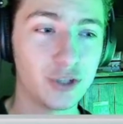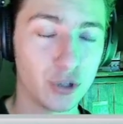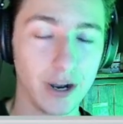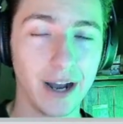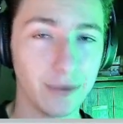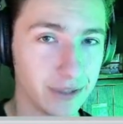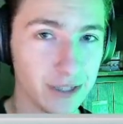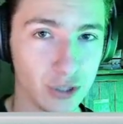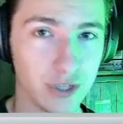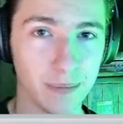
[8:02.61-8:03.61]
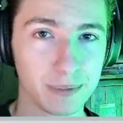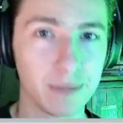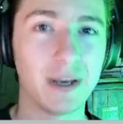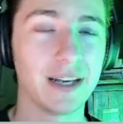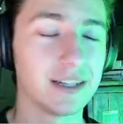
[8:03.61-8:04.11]
try with this ship to
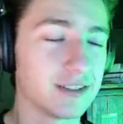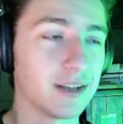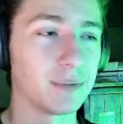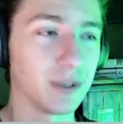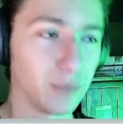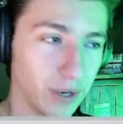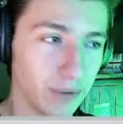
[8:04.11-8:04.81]
make it something where